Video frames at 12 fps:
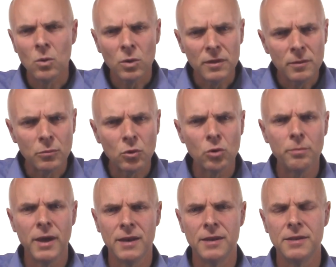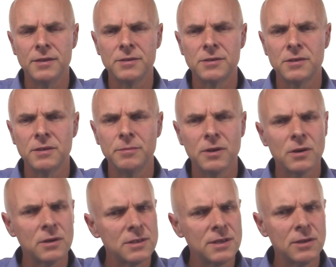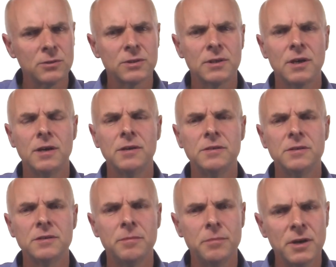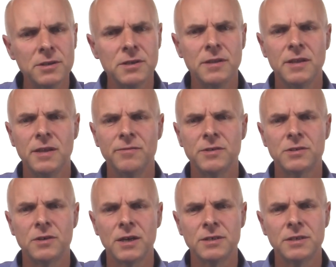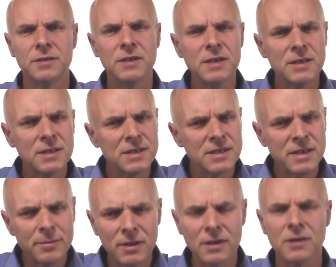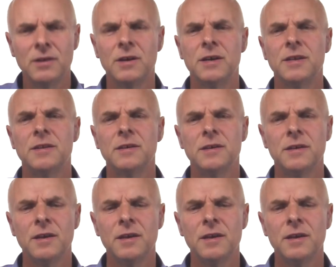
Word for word: Well, in the broadband industry, because Telstra owns most of the infrastructure, it's a similar kind